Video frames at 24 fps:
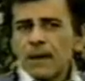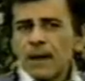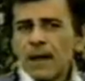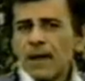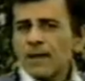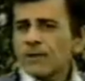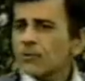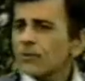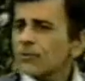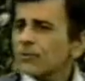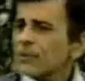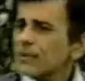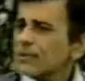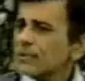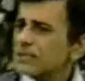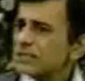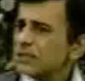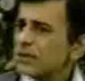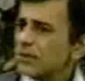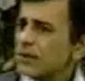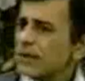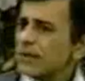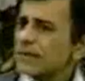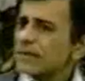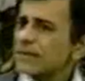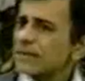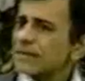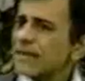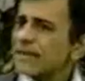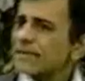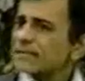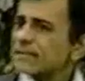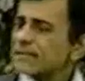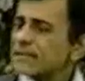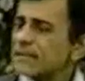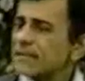I don't think so, and I think
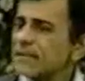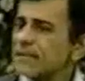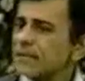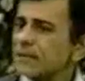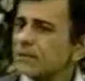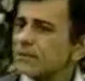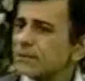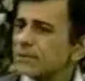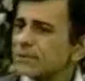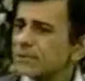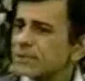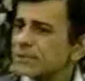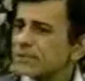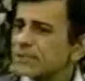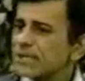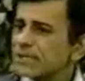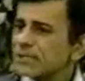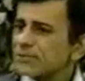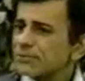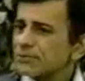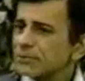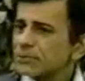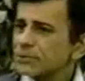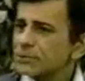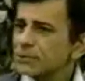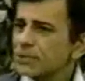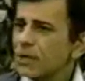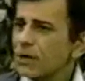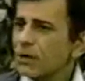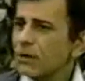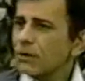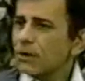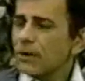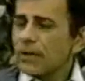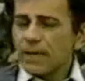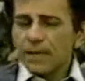that's the key to a successful
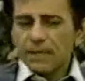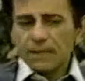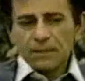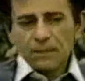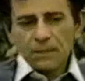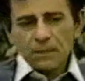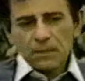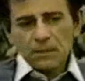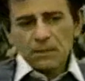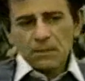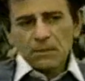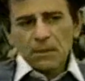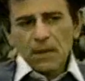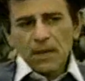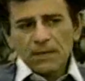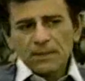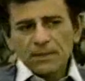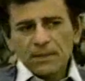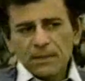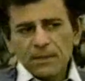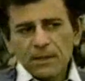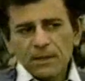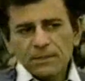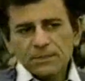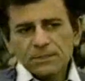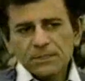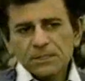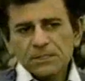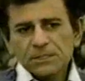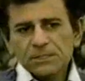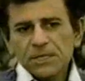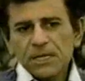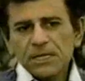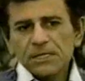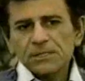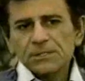show. And I think our
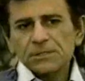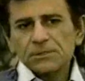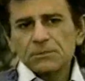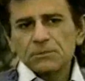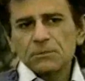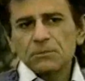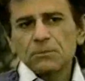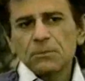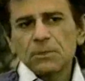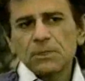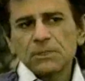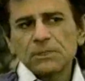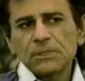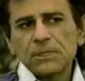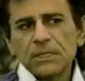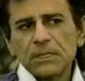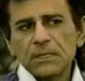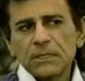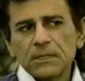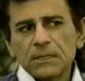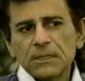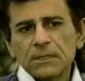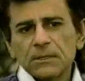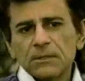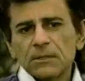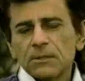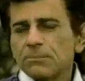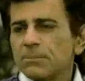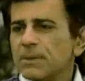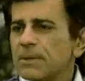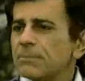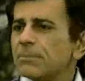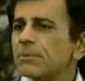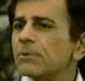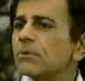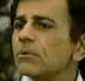success was in that the
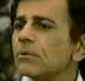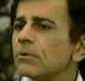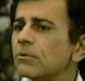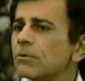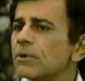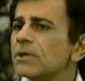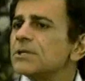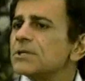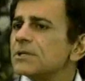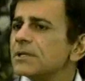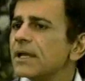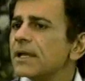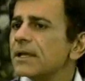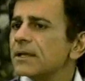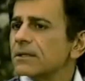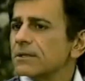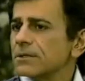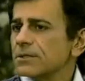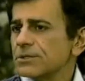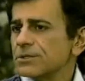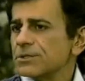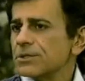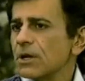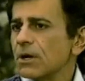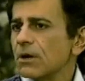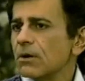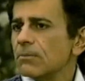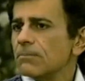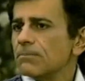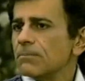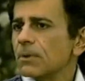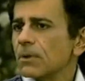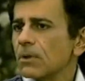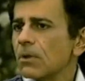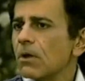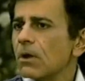people who originated the show,
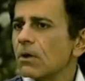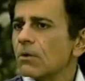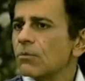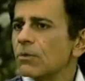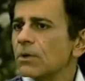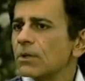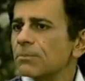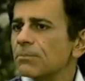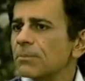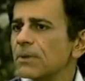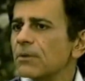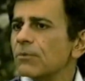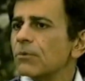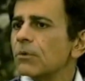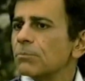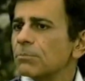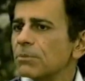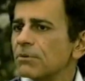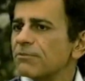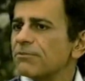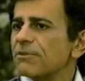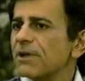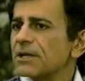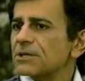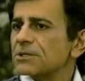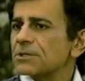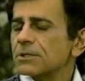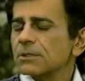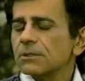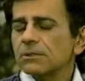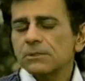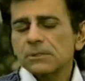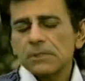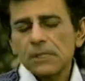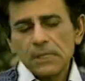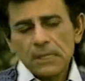along with me, were
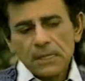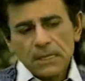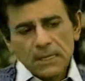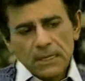professionals.